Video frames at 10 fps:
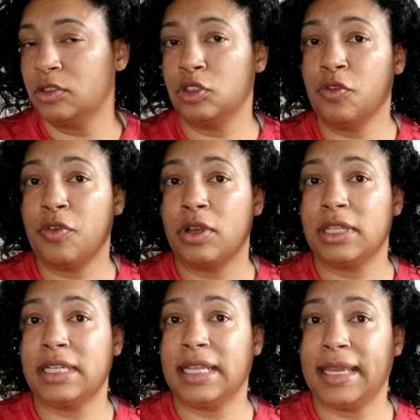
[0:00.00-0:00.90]
So far,
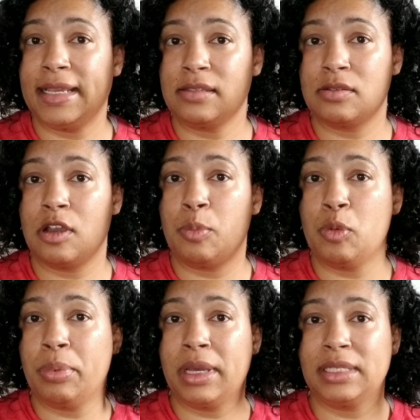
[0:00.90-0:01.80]
the last
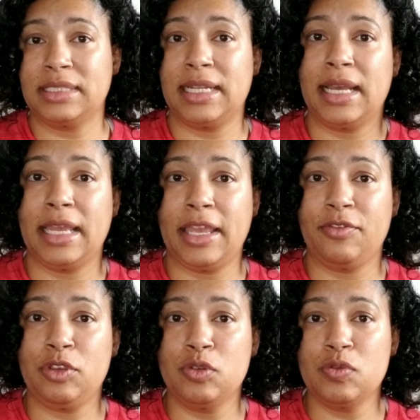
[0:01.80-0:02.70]
couple products that I
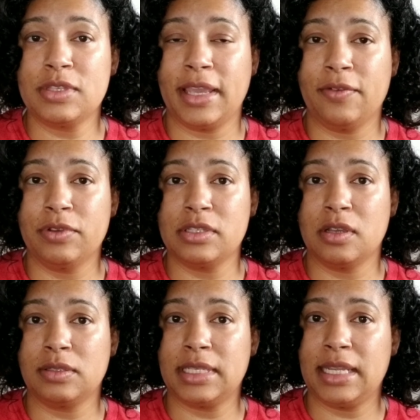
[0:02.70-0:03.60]
have used have
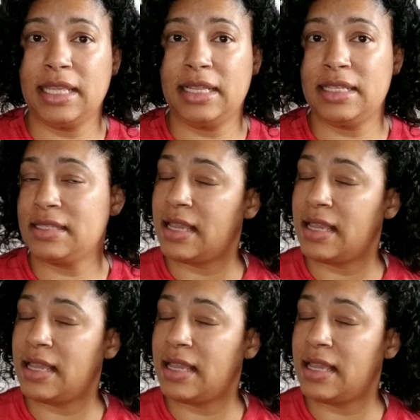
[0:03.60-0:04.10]
resulted in this